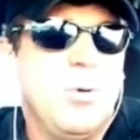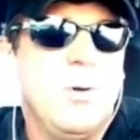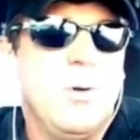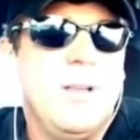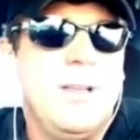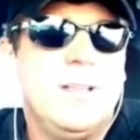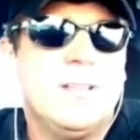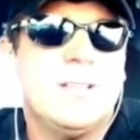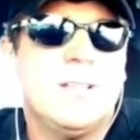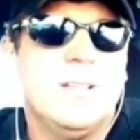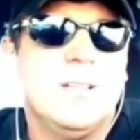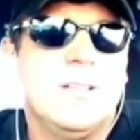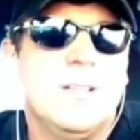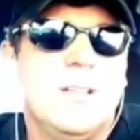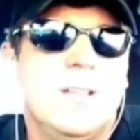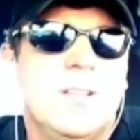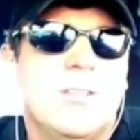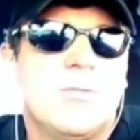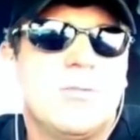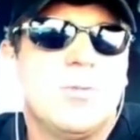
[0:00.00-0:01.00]
point,
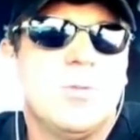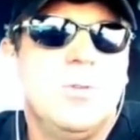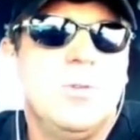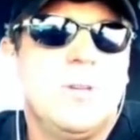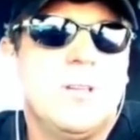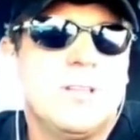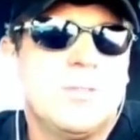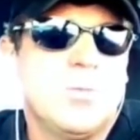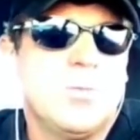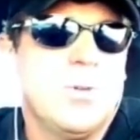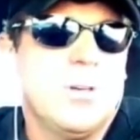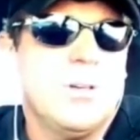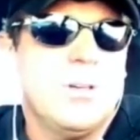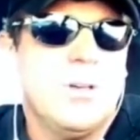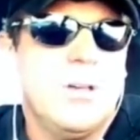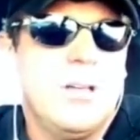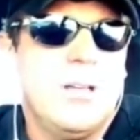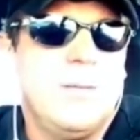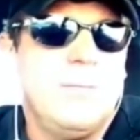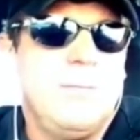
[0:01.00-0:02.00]
because we're
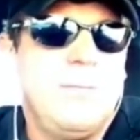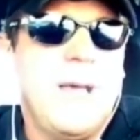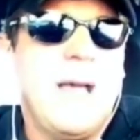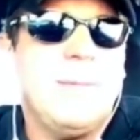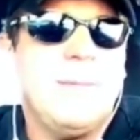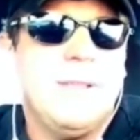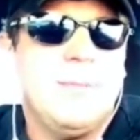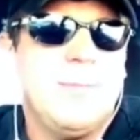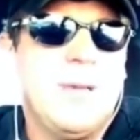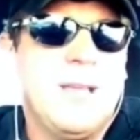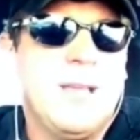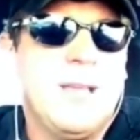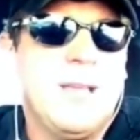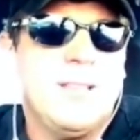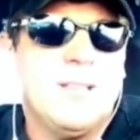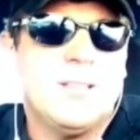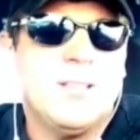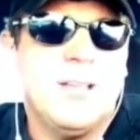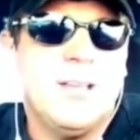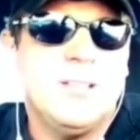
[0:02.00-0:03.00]
Batman
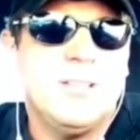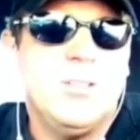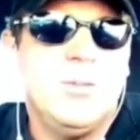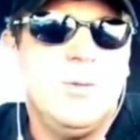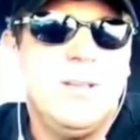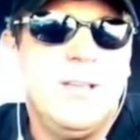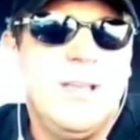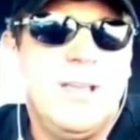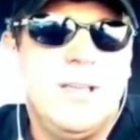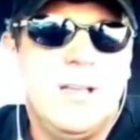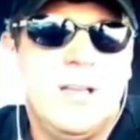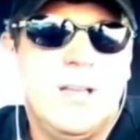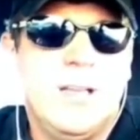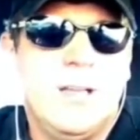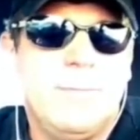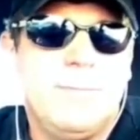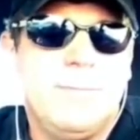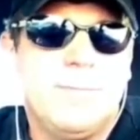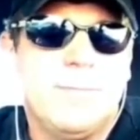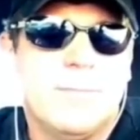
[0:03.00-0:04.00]
the Sun is doing
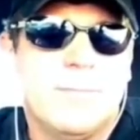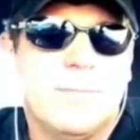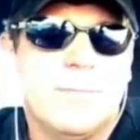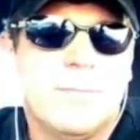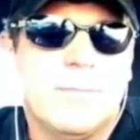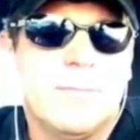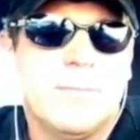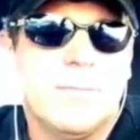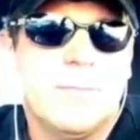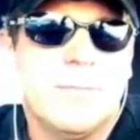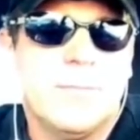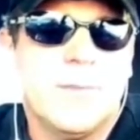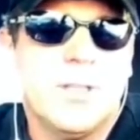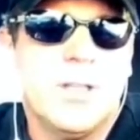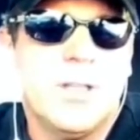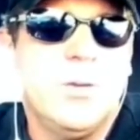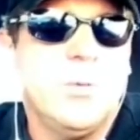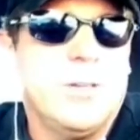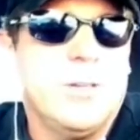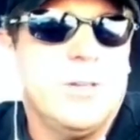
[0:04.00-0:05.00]

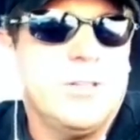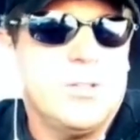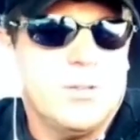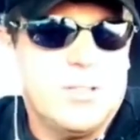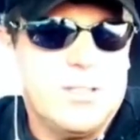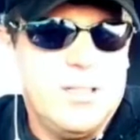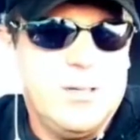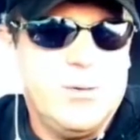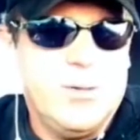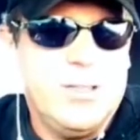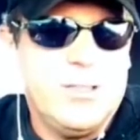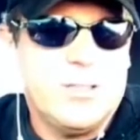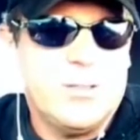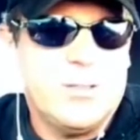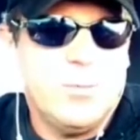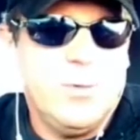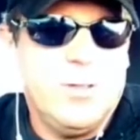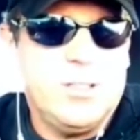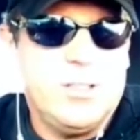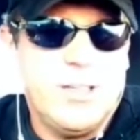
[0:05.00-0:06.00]
an original
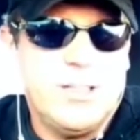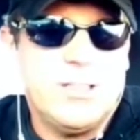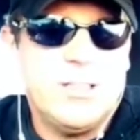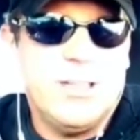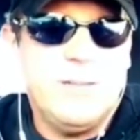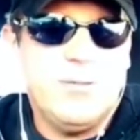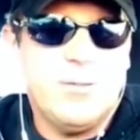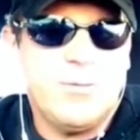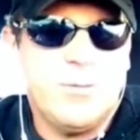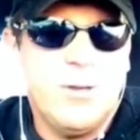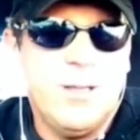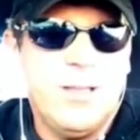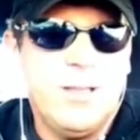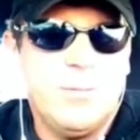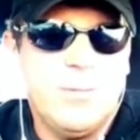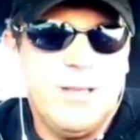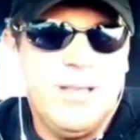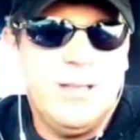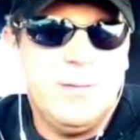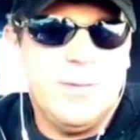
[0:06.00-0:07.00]
series with Jason David
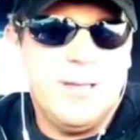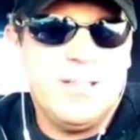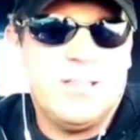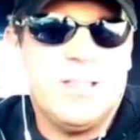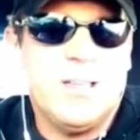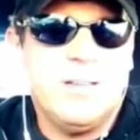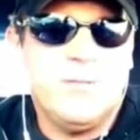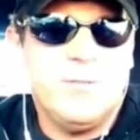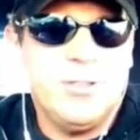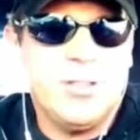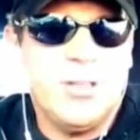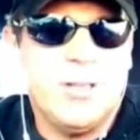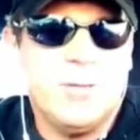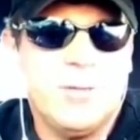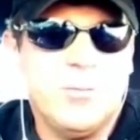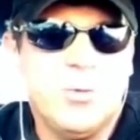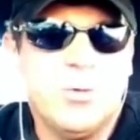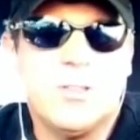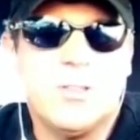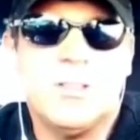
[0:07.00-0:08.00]
Frank and myself and
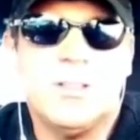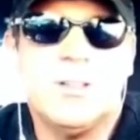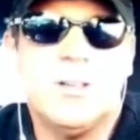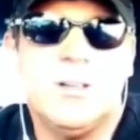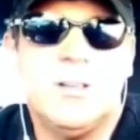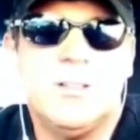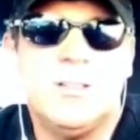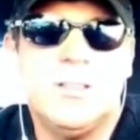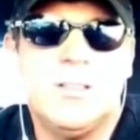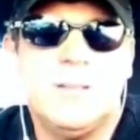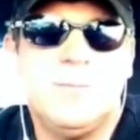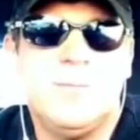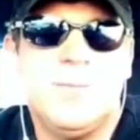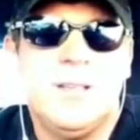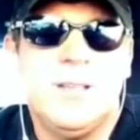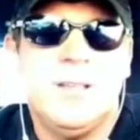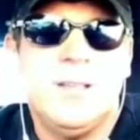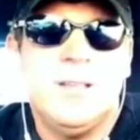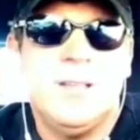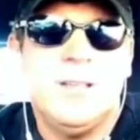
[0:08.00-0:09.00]
John Morrison called
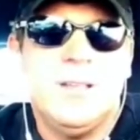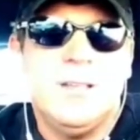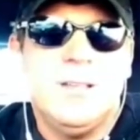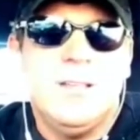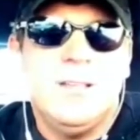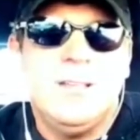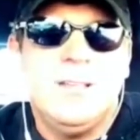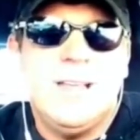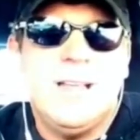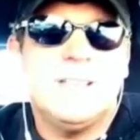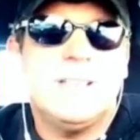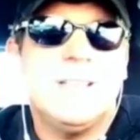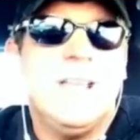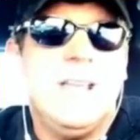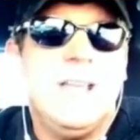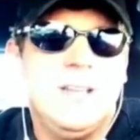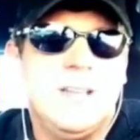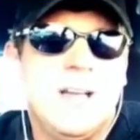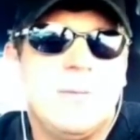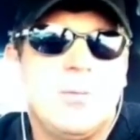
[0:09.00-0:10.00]
Taz
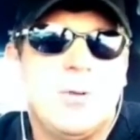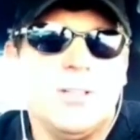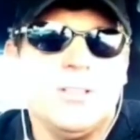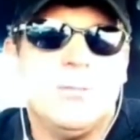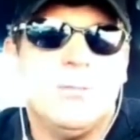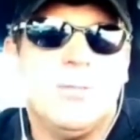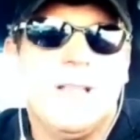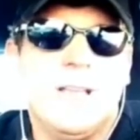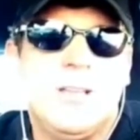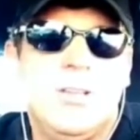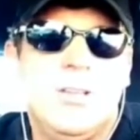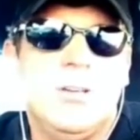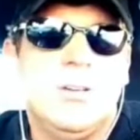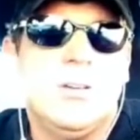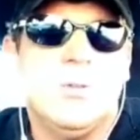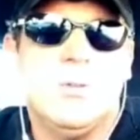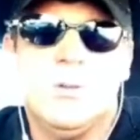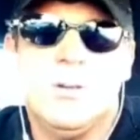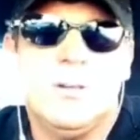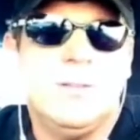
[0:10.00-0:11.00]
Kate and Operation Black
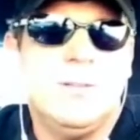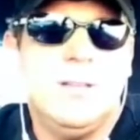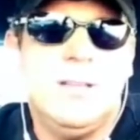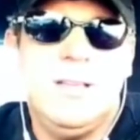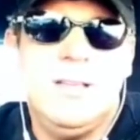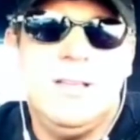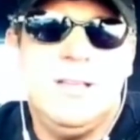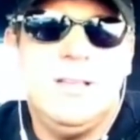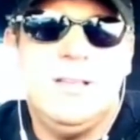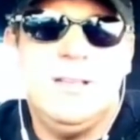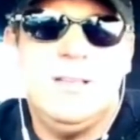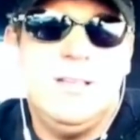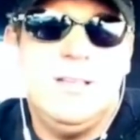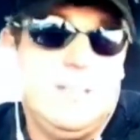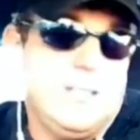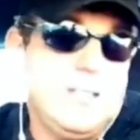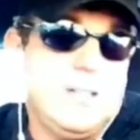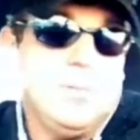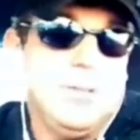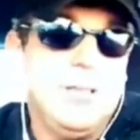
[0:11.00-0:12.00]
Unicorn, and
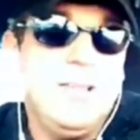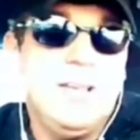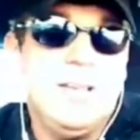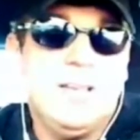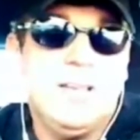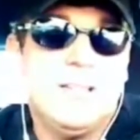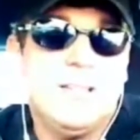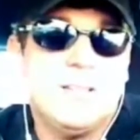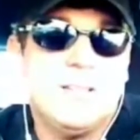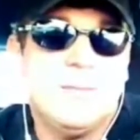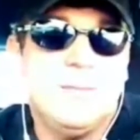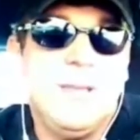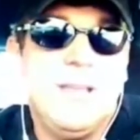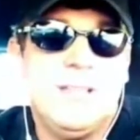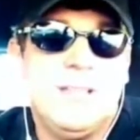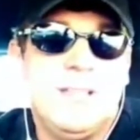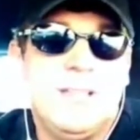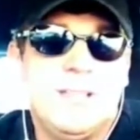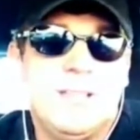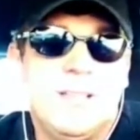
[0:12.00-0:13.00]
it's completed. It's
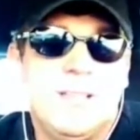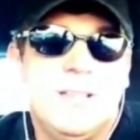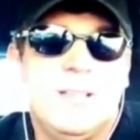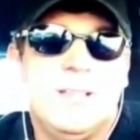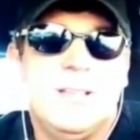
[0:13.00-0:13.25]
amazing,